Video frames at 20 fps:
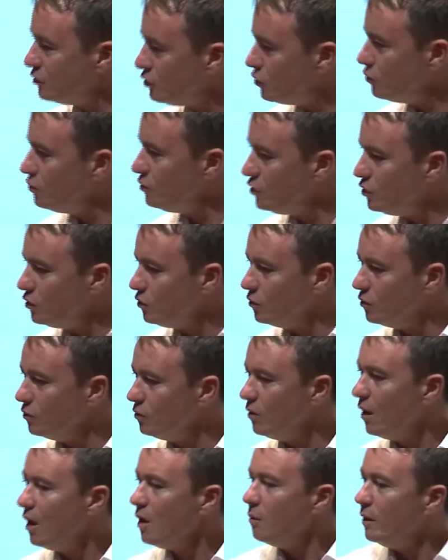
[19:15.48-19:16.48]
to
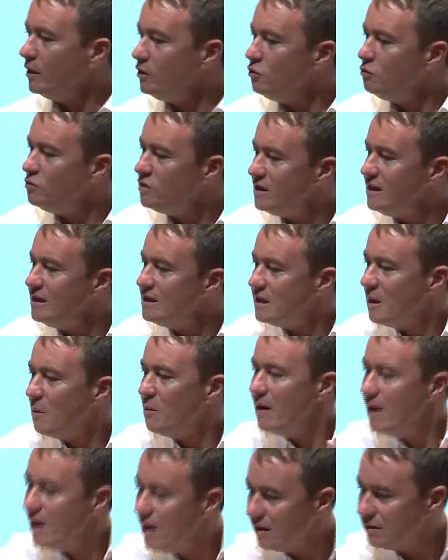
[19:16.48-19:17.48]
you when you see
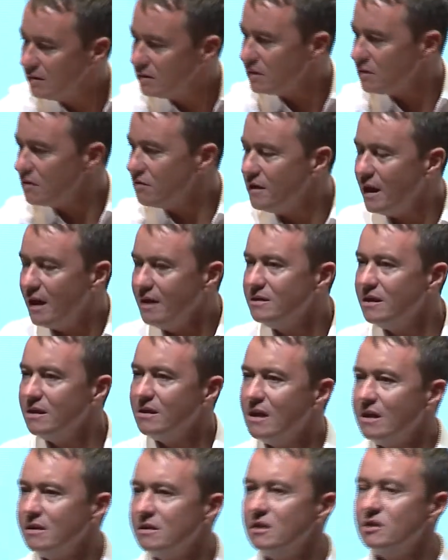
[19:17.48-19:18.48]
someone else
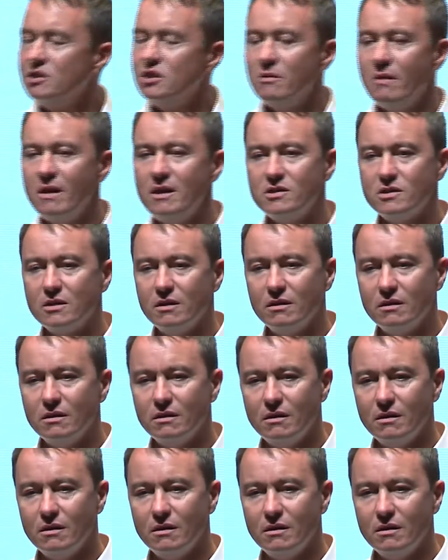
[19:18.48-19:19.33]
creating their situation.